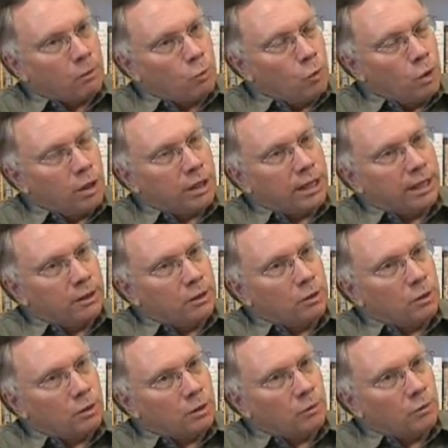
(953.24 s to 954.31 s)

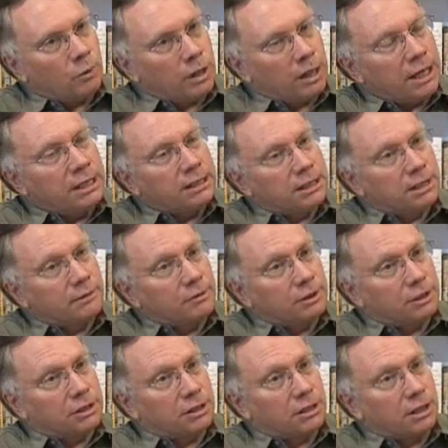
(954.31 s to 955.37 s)
working in civil
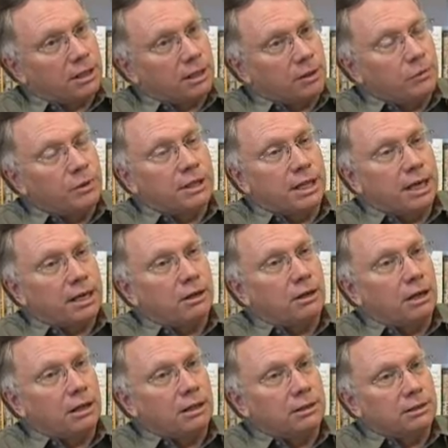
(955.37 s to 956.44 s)
society with that
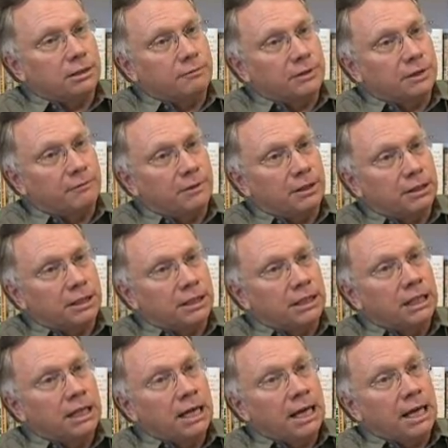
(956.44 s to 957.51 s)
islands of
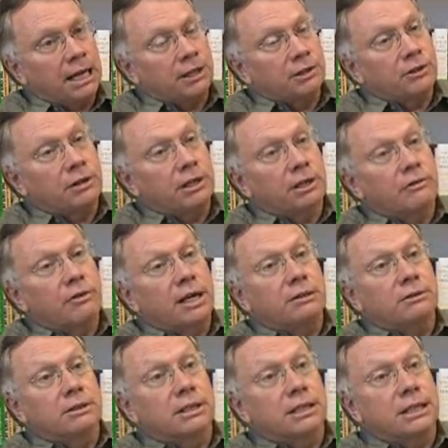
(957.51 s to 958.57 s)
civility and try to
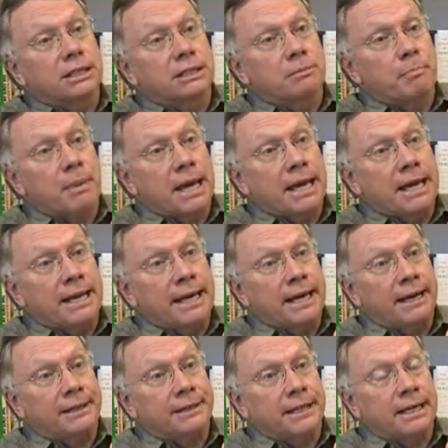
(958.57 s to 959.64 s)
gradually expand
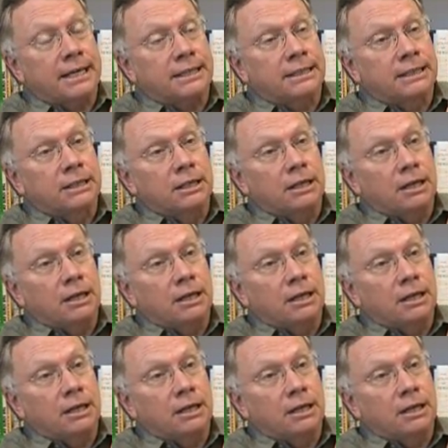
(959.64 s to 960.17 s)
out that